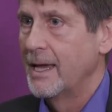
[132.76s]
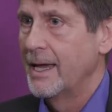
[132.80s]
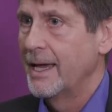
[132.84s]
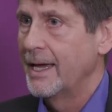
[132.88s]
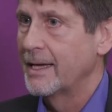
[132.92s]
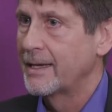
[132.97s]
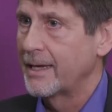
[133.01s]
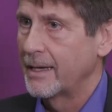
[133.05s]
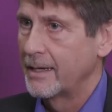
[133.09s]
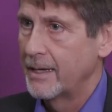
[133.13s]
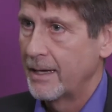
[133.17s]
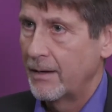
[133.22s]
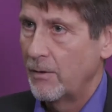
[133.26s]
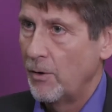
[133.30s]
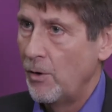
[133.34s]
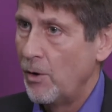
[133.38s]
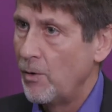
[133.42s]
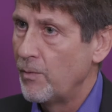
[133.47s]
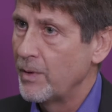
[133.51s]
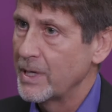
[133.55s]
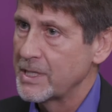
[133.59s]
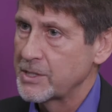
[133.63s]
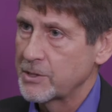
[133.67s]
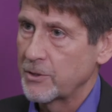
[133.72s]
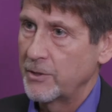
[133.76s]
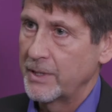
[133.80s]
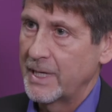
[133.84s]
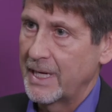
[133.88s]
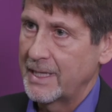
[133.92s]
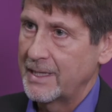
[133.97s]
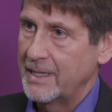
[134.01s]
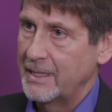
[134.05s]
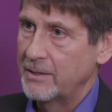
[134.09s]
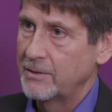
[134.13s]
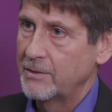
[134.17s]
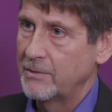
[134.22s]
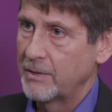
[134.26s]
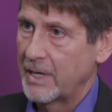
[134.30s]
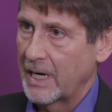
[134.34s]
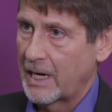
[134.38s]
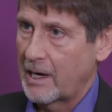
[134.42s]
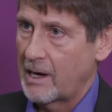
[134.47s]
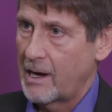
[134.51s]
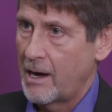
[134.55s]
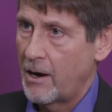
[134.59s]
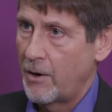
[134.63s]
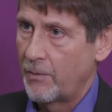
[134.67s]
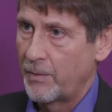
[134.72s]
it can always connect into the
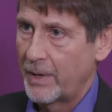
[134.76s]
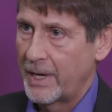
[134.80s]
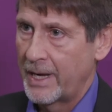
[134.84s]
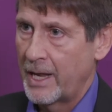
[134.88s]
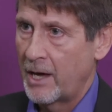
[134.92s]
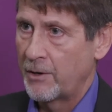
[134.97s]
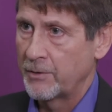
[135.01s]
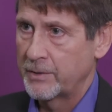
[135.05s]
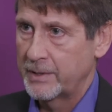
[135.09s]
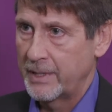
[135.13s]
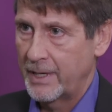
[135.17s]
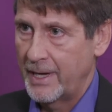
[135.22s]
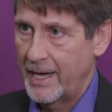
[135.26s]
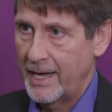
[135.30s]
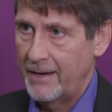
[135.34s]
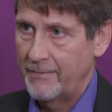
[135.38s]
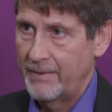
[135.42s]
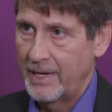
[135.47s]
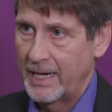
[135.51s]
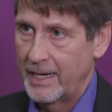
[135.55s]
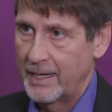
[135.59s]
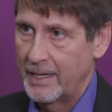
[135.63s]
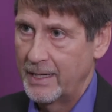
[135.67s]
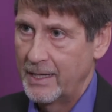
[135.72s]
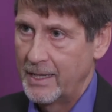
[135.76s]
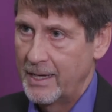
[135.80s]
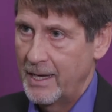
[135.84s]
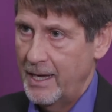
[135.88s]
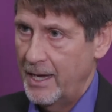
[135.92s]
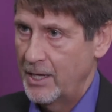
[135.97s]
cloud without having